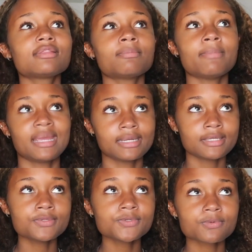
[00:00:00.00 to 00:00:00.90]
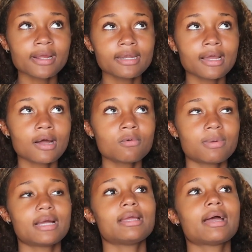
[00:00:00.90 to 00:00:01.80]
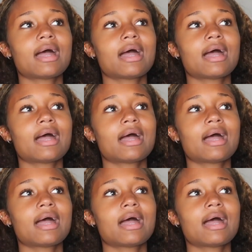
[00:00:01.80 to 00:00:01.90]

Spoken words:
The Maidens right now by